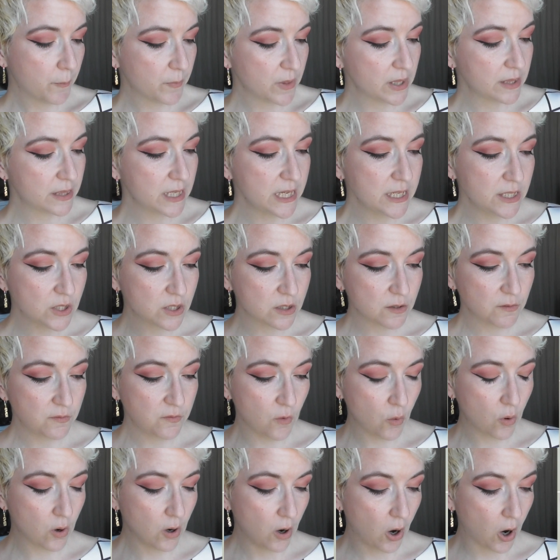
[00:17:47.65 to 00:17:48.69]
These
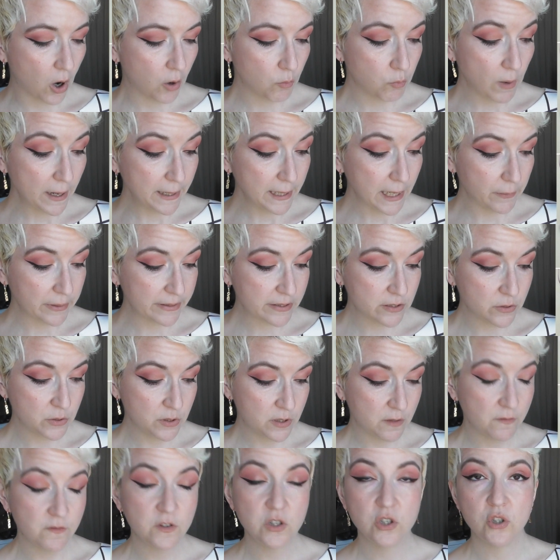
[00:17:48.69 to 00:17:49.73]
4 are right now
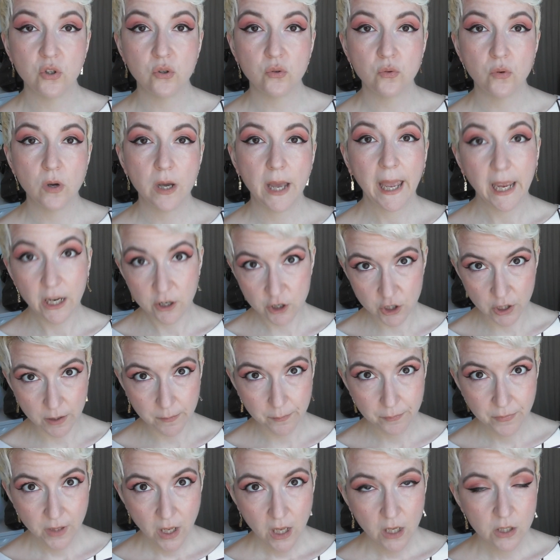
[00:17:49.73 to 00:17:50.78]
exclusive to Asia,
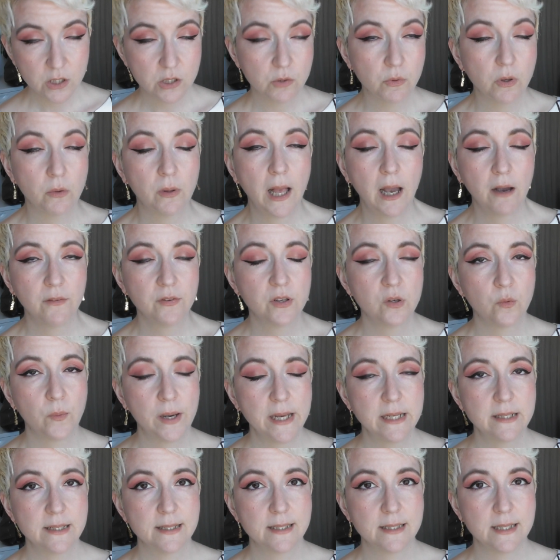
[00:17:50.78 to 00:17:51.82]
so we will have to
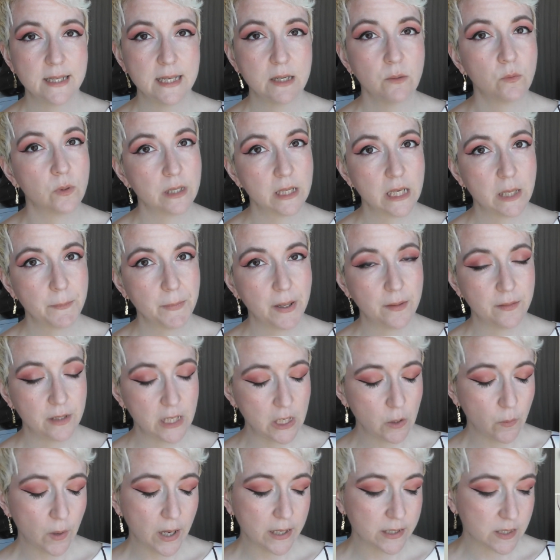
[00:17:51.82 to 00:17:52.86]
wait to see when they come out in the
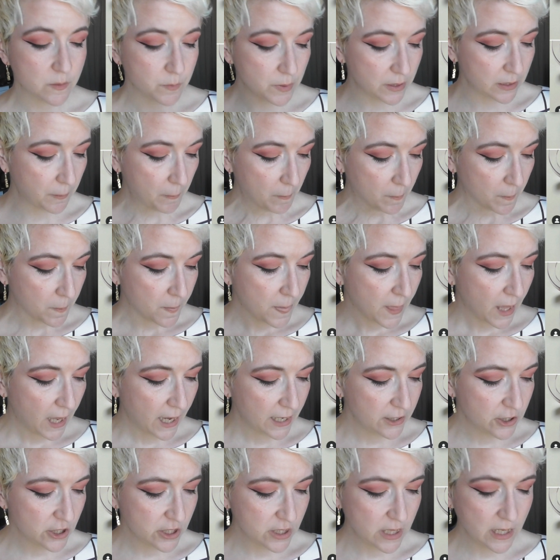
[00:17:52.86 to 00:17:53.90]
US. But I
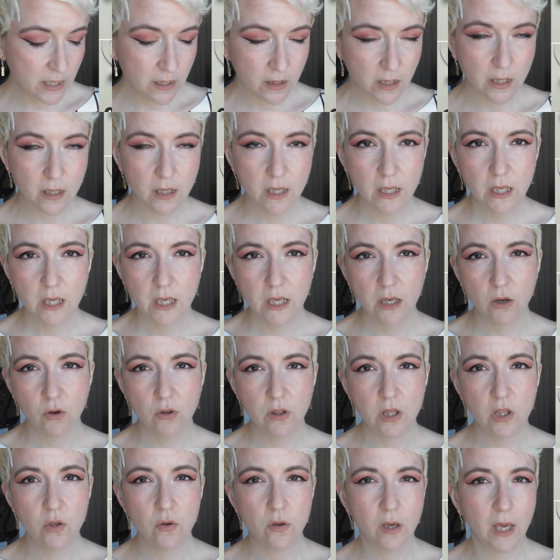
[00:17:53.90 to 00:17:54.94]
just think like here in
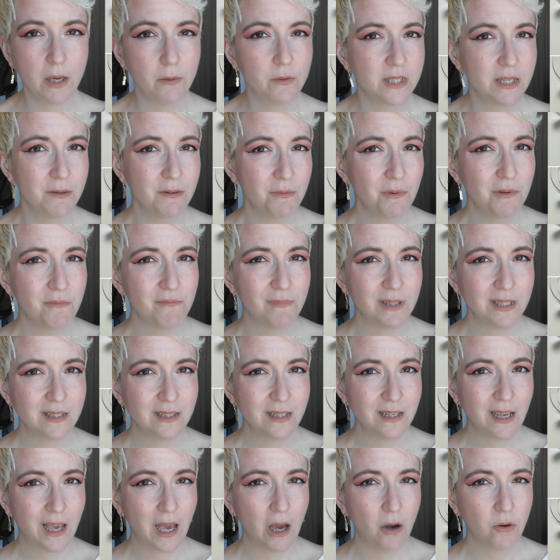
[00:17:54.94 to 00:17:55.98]
the UK, we seem to be
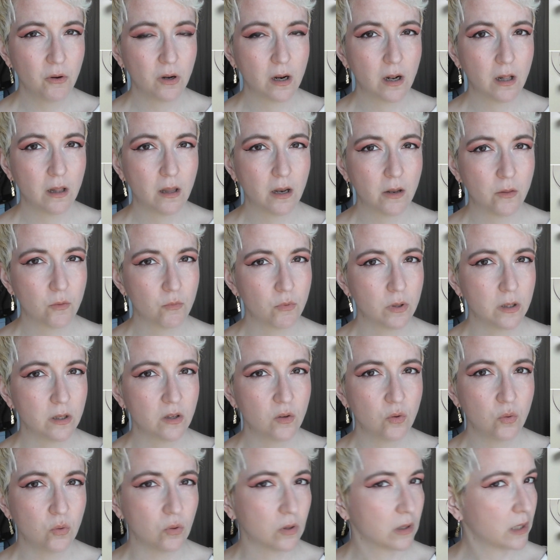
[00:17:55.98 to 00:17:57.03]
missing out on a lot of the really
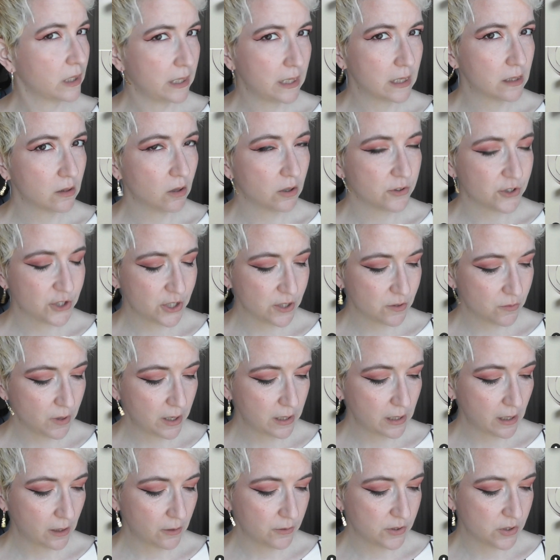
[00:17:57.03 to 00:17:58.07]
cool Clinique launches right
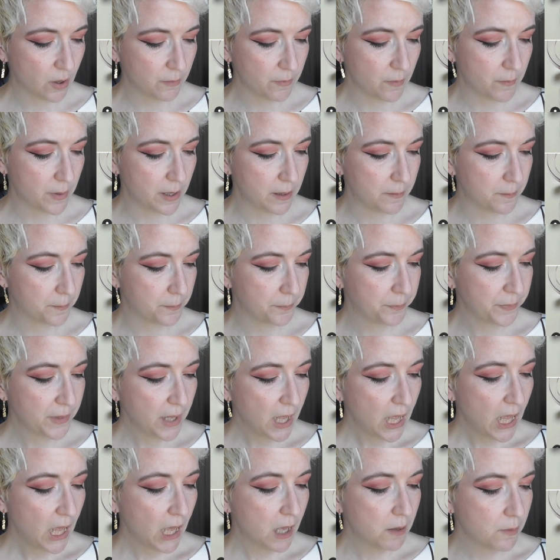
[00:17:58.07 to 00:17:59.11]
now, so I'm
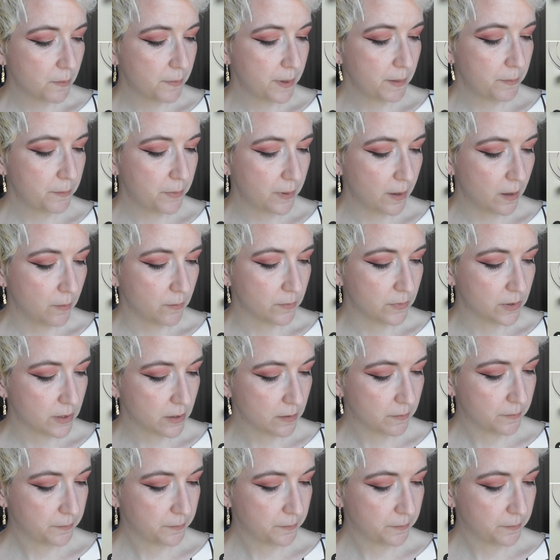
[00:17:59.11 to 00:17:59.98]
a bit bummed.